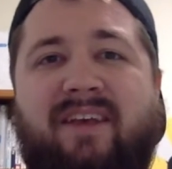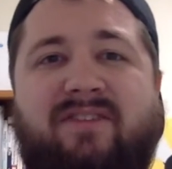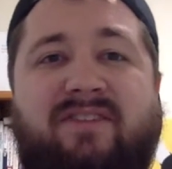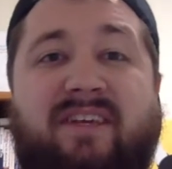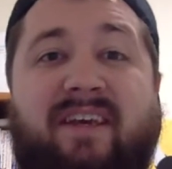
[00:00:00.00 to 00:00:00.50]
You
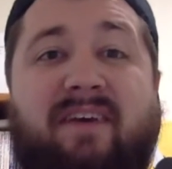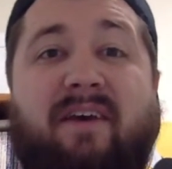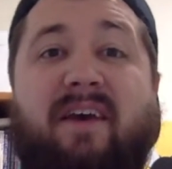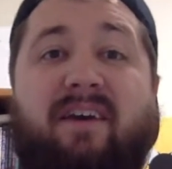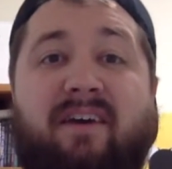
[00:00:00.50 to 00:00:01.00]
see,
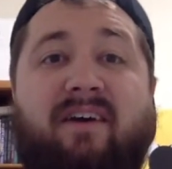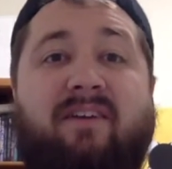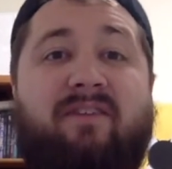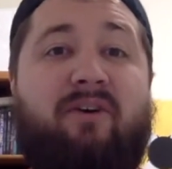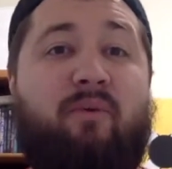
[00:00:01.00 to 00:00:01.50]

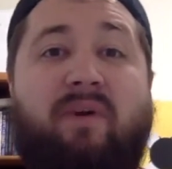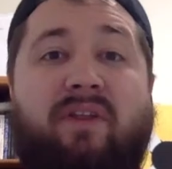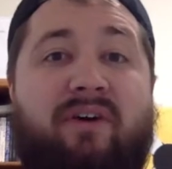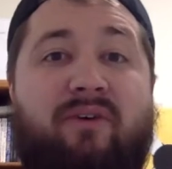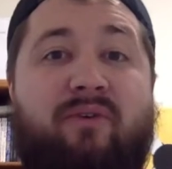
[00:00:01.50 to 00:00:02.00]
the, one
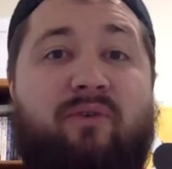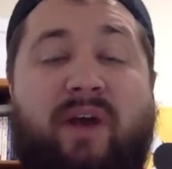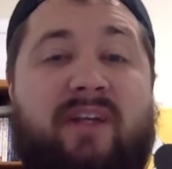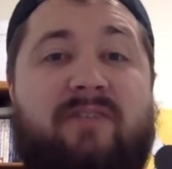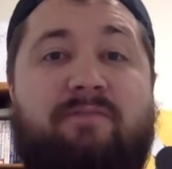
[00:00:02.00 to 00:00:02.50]
of the
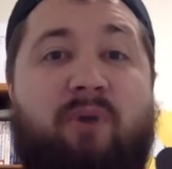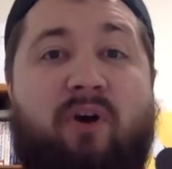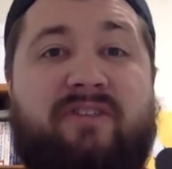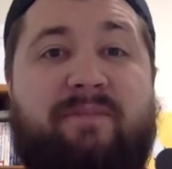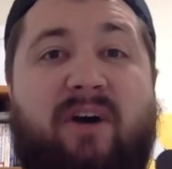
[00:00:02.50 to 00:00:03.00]
greatest
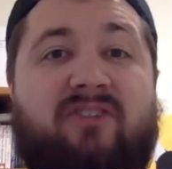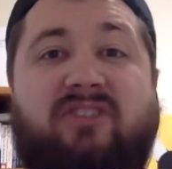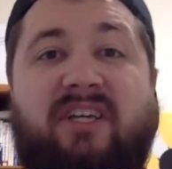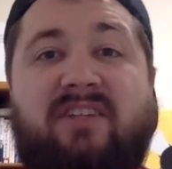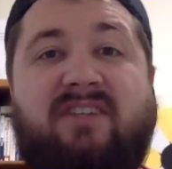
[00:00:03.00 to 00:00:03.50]
parts about
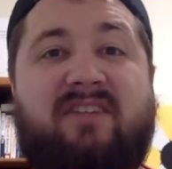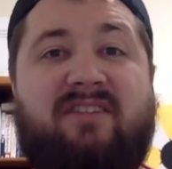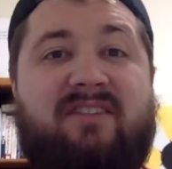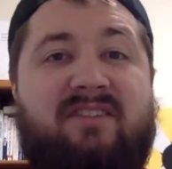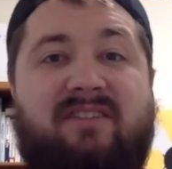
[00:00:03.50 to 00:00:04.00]

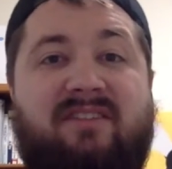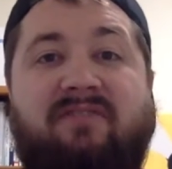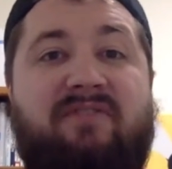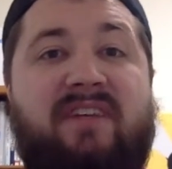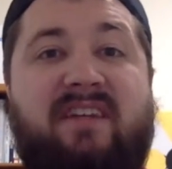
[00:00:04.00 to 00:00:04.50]
Jesus'
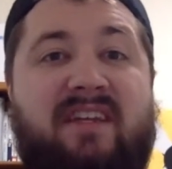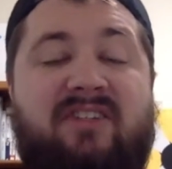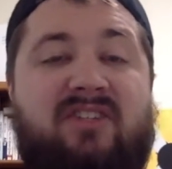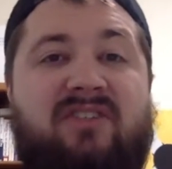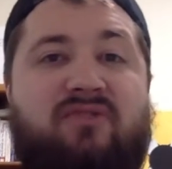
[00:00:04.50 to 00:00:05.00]
divinity,
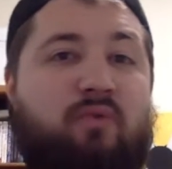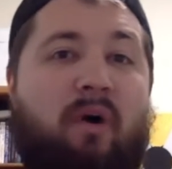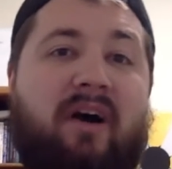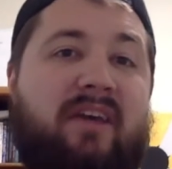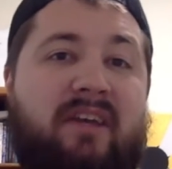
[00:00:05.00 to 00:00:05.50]
Jesus
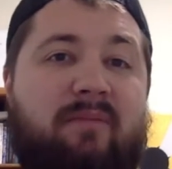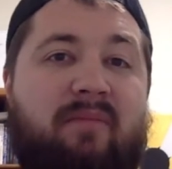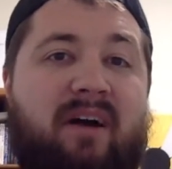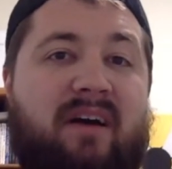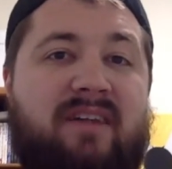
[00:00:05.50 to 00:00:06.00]
walking
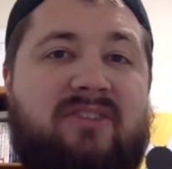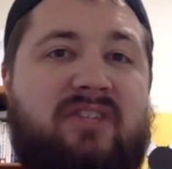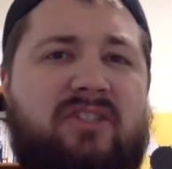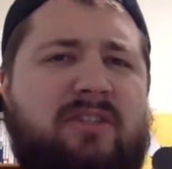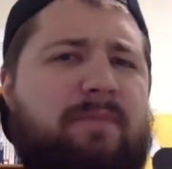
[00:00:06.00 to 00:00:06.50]
among us,
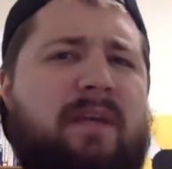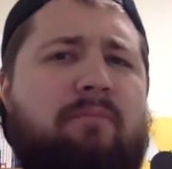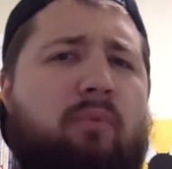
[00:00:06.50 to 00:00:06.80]
Jesus being